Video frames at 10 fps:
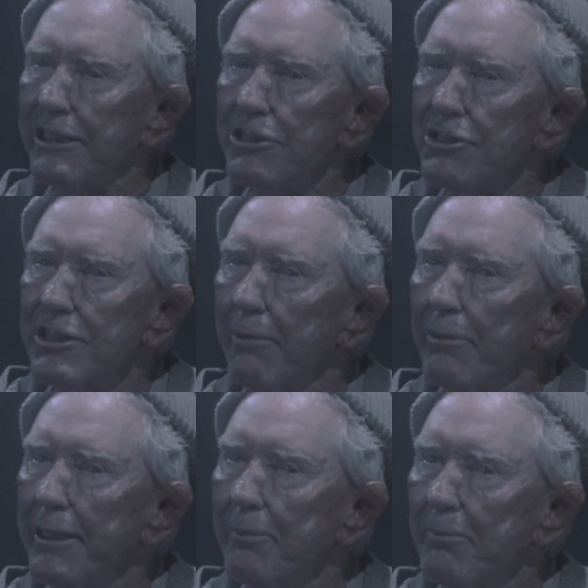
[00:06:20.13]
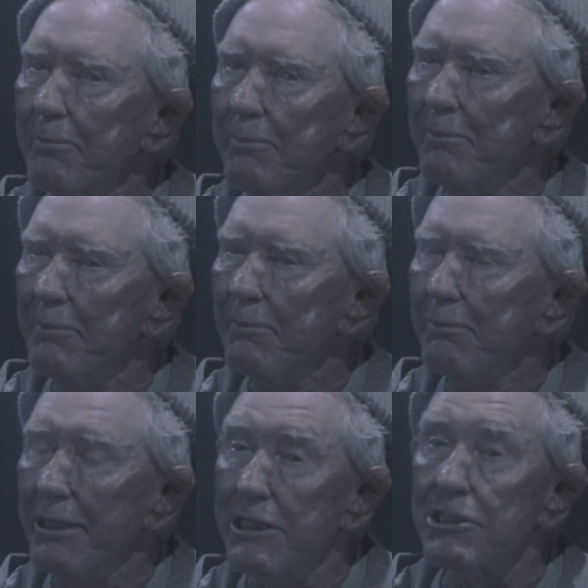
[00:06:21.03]
And who could
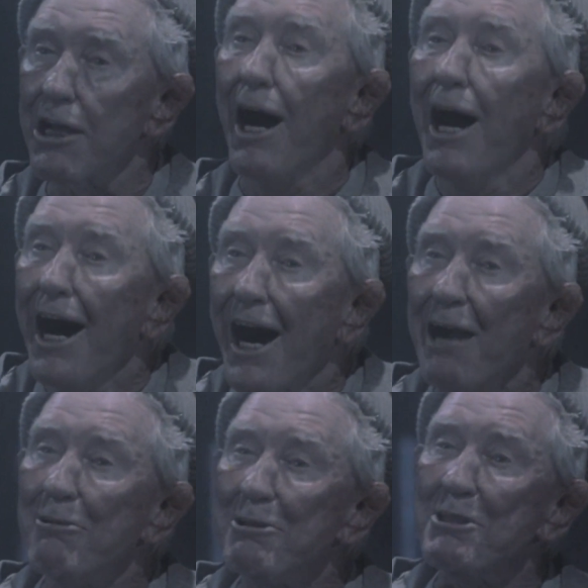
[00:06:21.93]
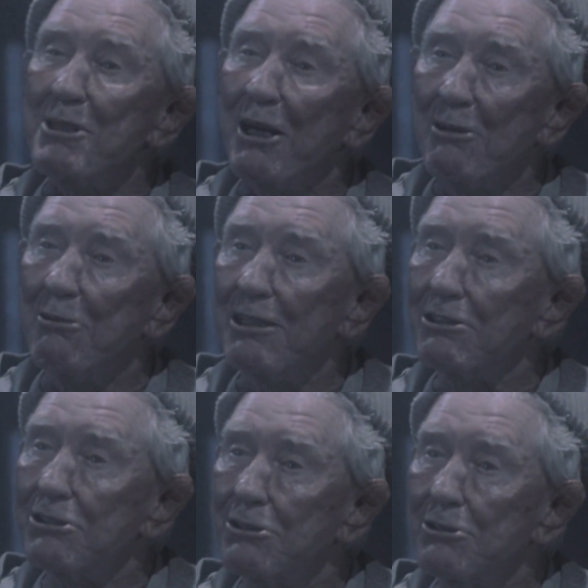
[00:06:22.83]
forget Burgess Meredith returning